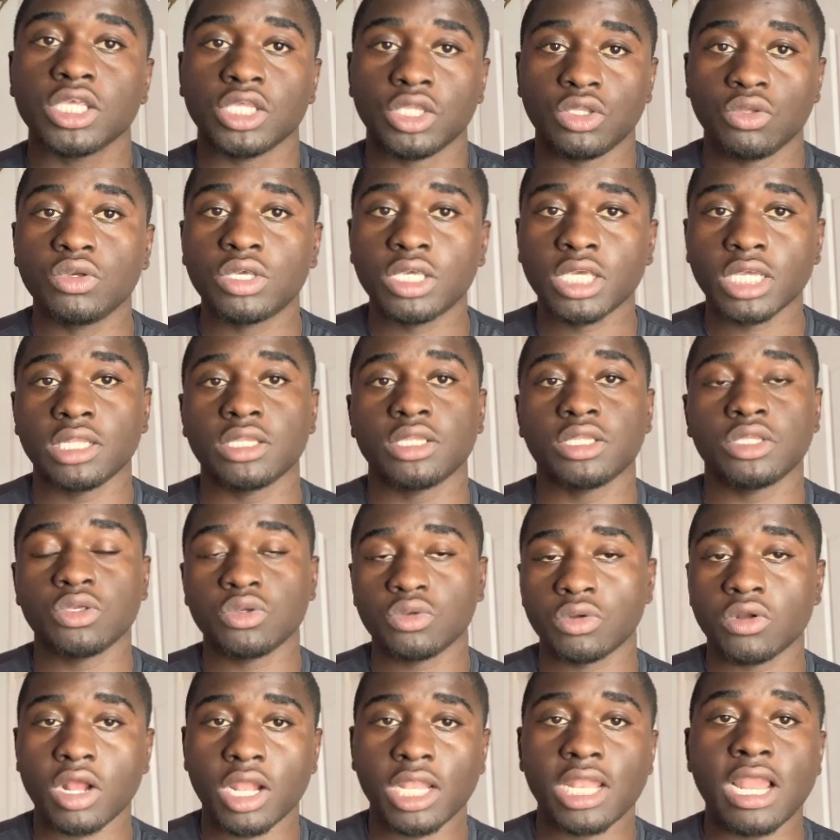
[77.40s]

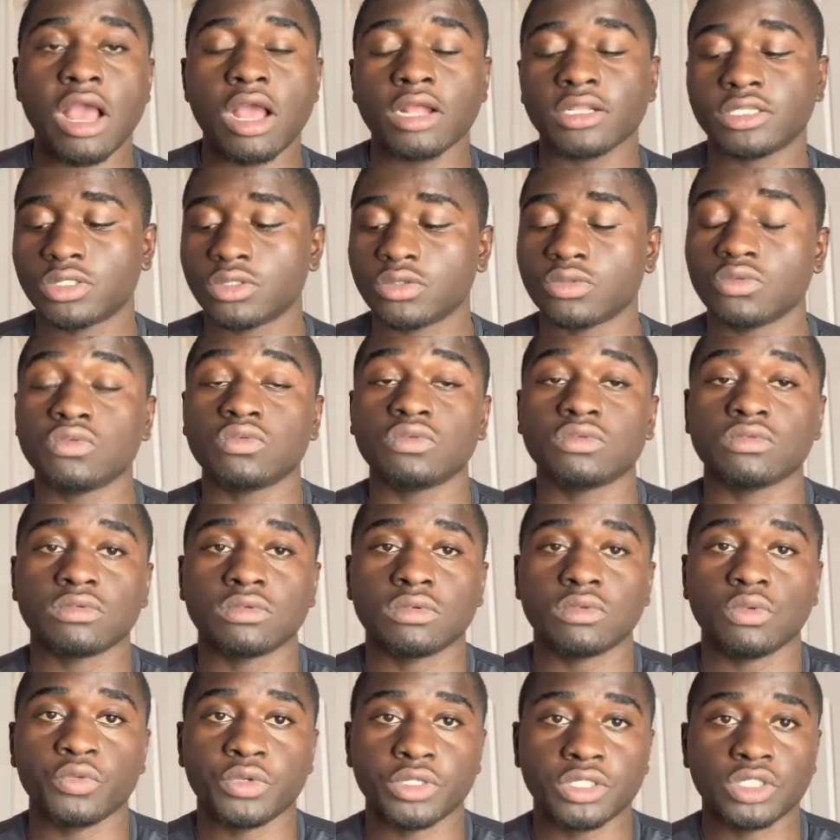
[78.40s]
you are allowed to
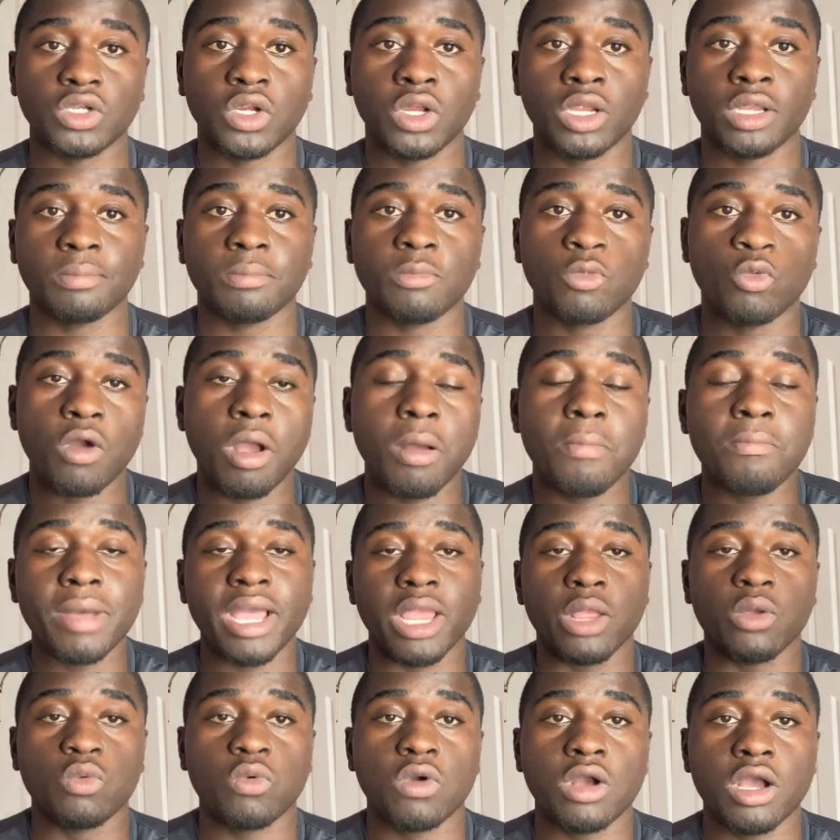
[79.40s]
return one
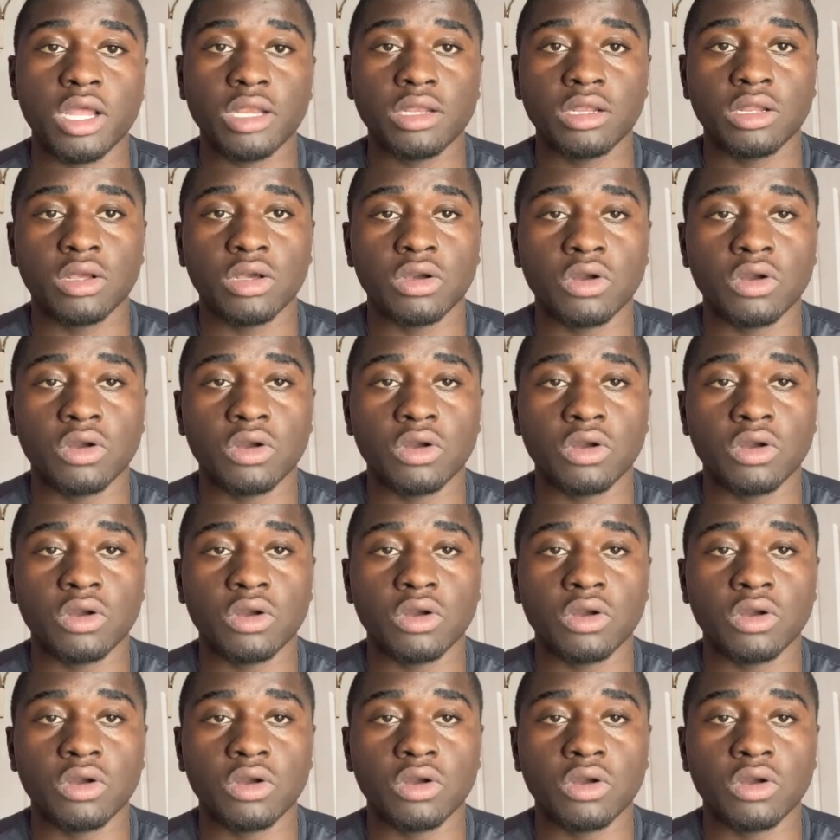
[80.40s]
by one